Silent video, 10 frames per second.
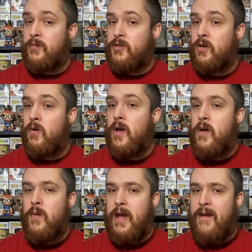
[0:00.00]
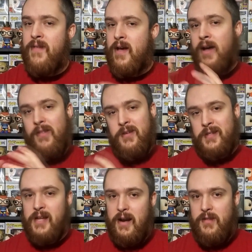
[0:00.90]
So we have the other
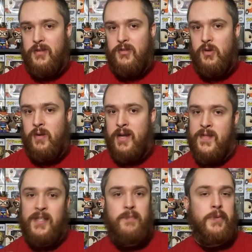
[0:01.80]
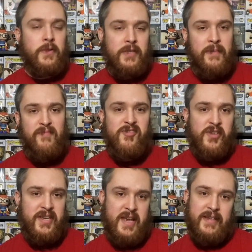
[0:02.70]
side of the story, and that's built up
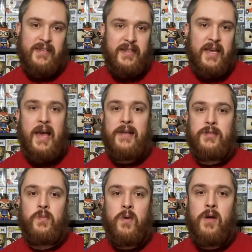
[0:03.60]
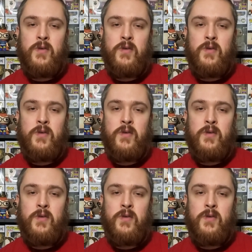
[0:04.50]
really nicely as well.